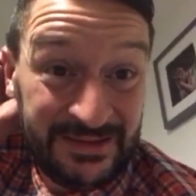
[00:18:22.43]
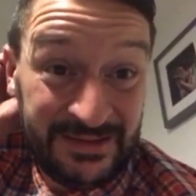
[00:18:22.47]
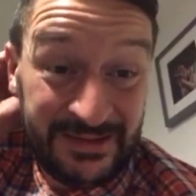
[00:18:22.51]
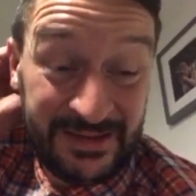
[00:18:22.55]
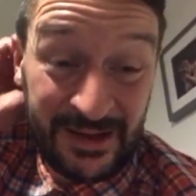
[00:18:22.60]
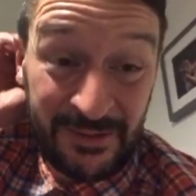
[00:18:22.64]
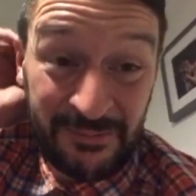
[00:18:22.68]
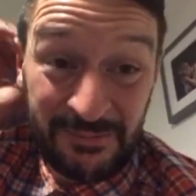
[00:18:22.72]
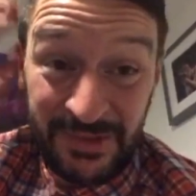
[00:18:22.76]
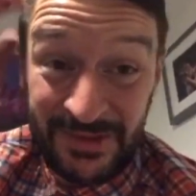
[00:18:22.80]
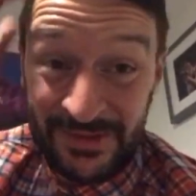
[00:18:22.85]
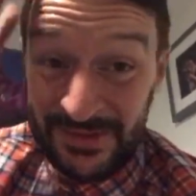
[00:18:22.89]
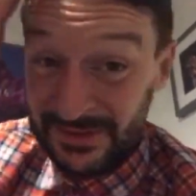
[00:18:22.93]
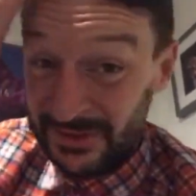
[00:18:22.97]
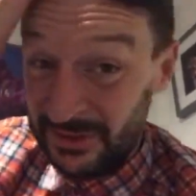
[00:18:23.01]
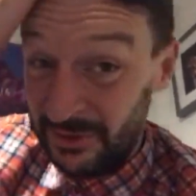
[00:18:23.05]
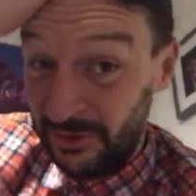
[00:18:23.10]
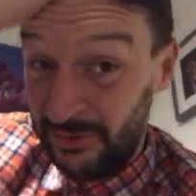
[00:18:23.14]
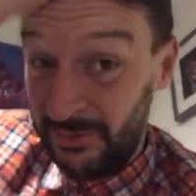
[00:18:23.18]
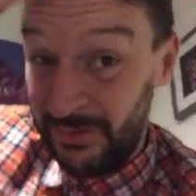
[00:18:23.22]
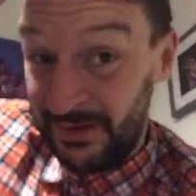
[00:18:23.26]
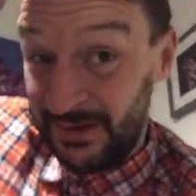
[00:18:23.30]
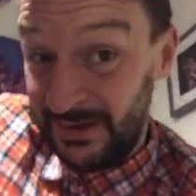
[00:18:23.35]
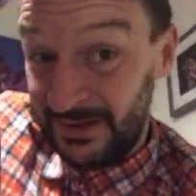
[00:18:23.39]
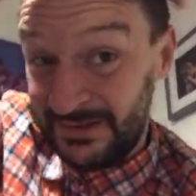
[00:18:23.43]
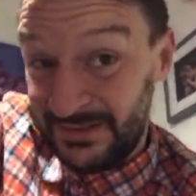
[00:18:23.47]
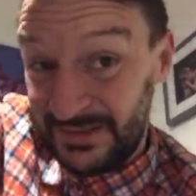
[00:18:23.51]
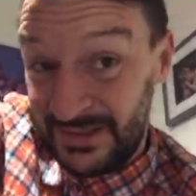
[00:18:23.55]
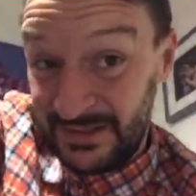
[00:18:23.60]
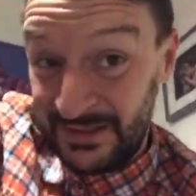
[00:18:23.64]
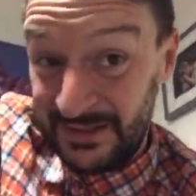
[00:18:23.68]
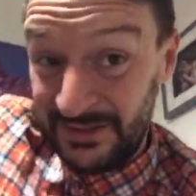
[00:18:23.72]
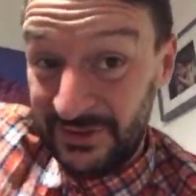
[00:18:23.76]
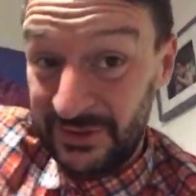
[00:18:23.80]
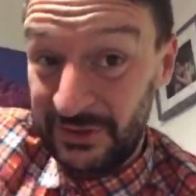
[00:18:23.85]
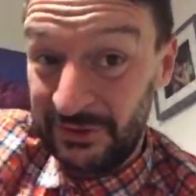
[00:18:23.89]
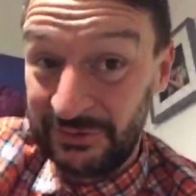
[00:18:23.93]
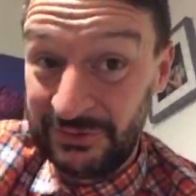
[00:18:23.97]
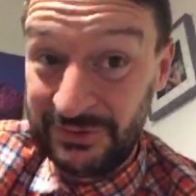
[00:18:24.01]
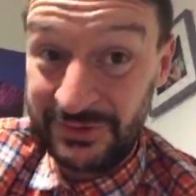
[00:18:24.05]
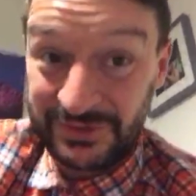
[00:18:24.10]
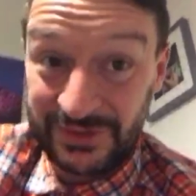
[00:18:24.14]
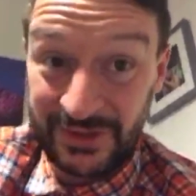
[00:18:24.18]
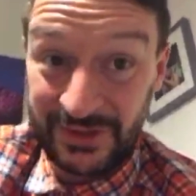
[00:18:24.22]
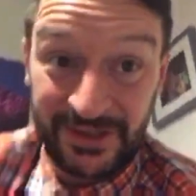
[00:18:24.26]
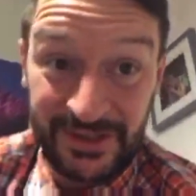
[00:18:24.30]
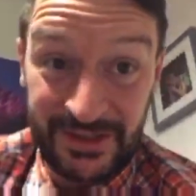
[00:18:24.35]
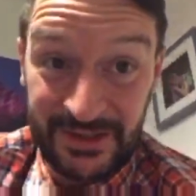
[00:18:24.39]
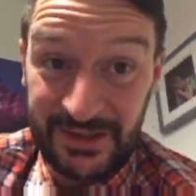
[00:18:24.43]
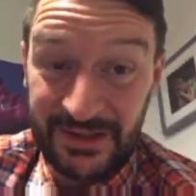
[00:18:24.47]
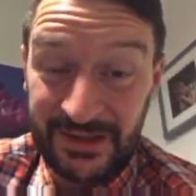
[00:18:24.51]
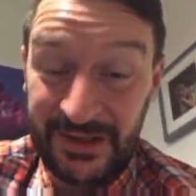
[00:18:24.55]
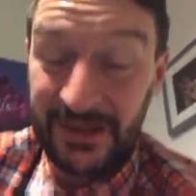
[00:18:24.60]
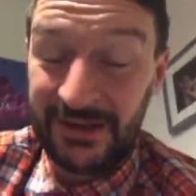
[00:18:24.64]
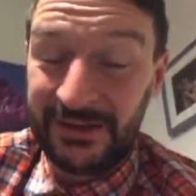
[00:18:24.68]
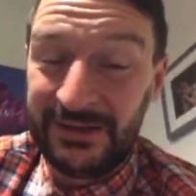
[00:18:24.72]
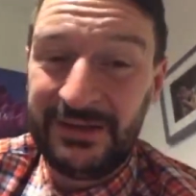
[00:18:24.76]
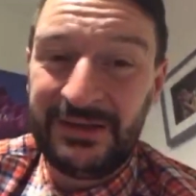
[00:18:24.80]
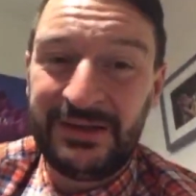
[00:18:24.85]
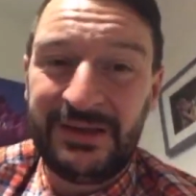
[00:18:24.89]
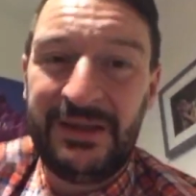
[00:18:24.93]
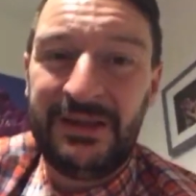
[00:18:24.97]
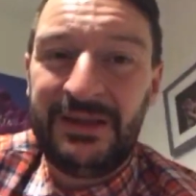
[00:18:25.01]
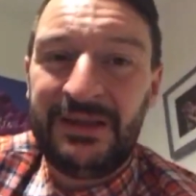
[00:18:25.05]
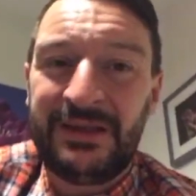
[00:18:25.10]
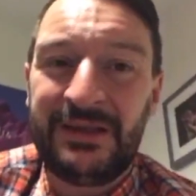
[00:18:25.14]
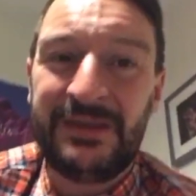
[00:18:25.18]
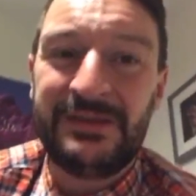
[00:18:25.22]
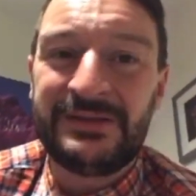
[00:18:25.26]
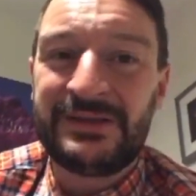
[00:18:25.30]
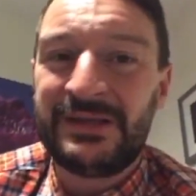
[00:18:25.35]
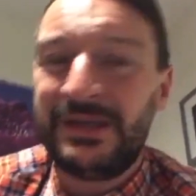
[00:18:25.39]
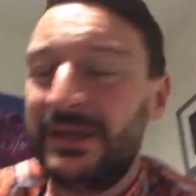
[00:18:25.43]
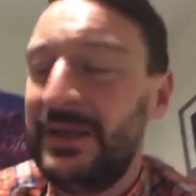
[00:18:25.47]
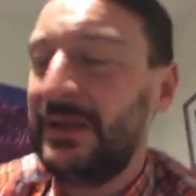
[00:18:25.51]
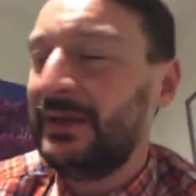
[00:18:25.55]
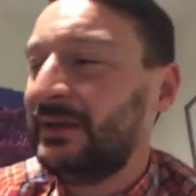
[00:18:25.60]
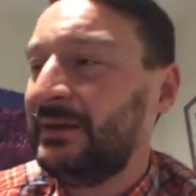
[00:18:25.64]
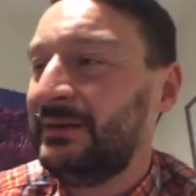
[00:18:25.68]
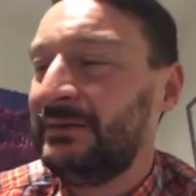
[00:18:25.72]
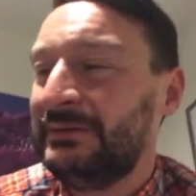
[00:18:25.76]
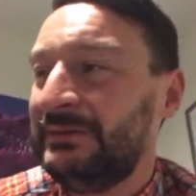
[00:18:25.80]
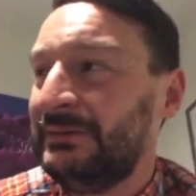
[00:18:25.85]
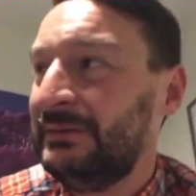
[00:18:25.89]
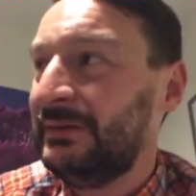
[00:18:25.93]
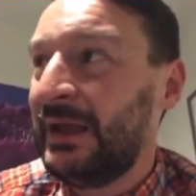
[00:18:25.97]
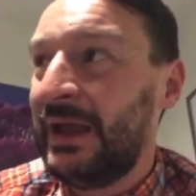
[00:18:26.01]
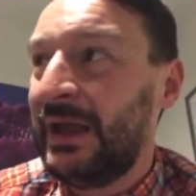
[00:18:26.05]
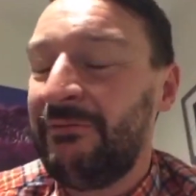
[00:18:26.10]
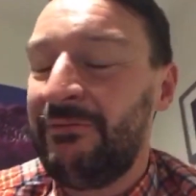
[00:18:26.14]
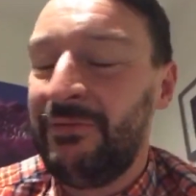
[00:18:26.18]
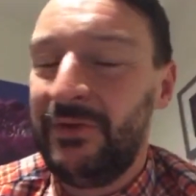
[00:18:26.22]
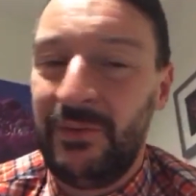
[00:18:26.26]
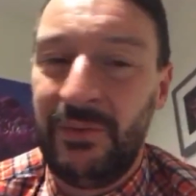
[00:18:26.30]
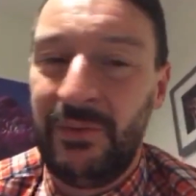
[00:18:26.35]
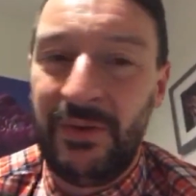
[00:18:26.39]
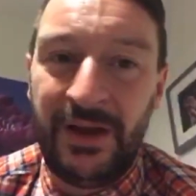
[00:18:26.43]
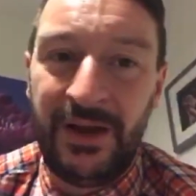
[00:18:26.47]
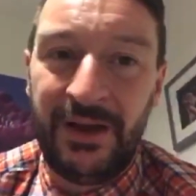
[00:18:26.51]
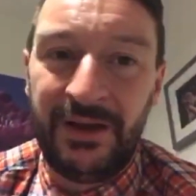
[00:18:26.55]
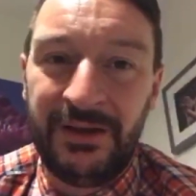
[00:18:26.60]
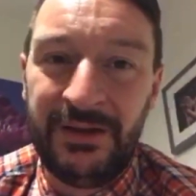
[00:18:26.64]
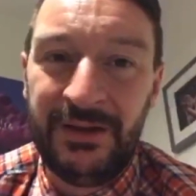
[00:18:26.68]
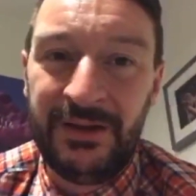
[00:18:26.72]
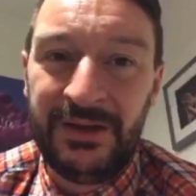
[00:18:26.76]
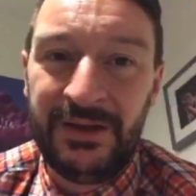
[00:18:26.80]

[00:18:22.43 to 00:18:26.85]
Gambling's normalised in this country, and you can see it everywhere.